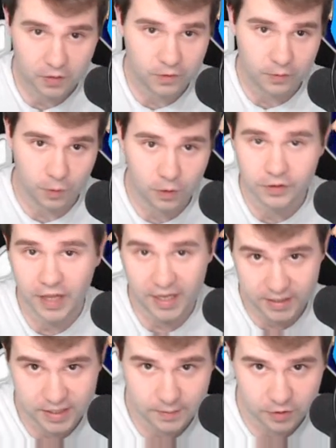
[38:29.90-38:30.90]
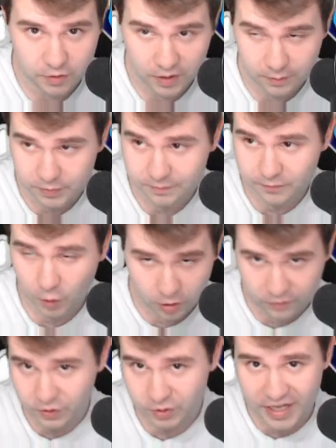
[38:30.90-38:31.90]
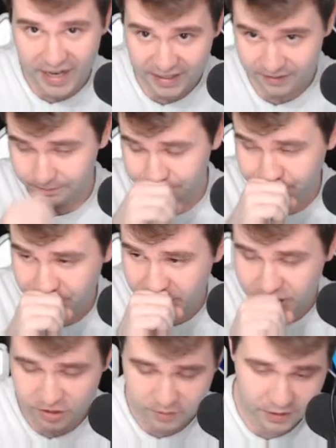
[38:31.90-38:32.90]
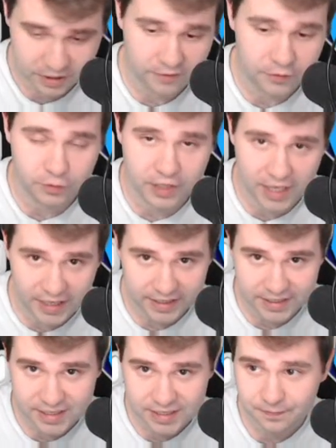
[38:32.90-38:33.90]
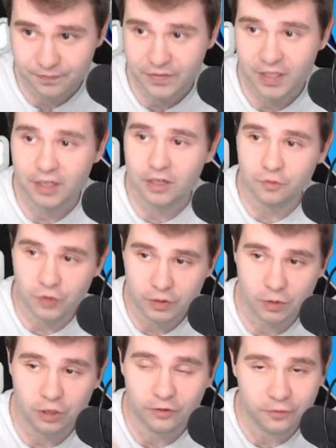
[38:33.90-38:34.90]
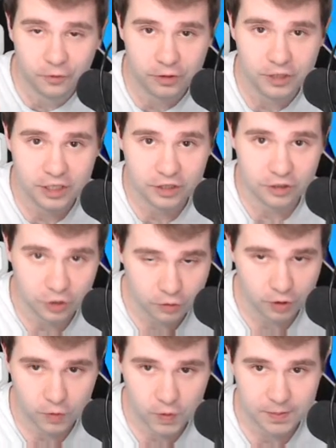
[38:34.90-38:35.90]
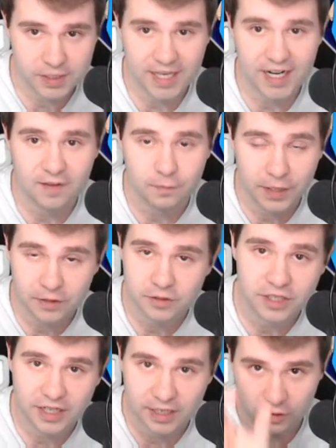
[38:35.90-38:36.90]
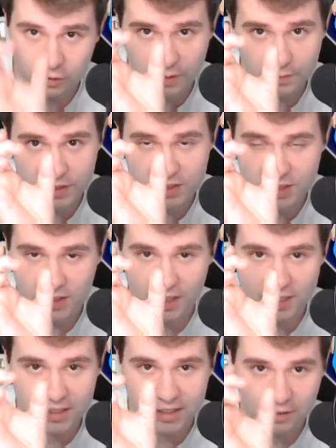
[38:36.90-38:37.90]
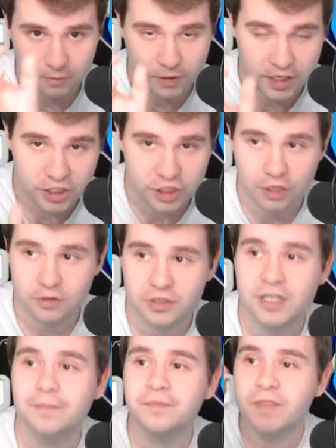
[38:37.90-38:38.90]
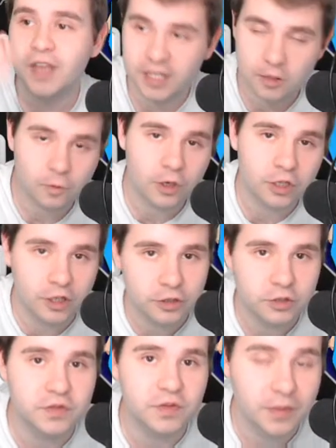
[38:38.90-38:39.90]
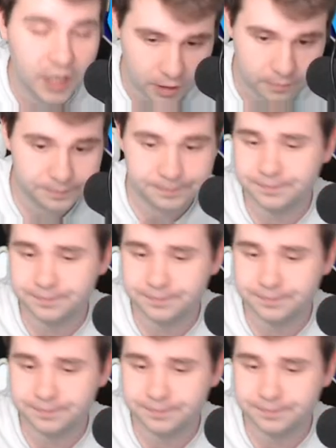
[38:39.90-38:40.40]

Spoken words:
re-roll that same equip, or if you can't, if you can't, reroll for newer equips that have better equipment slots, like ratios, and then work on those from there.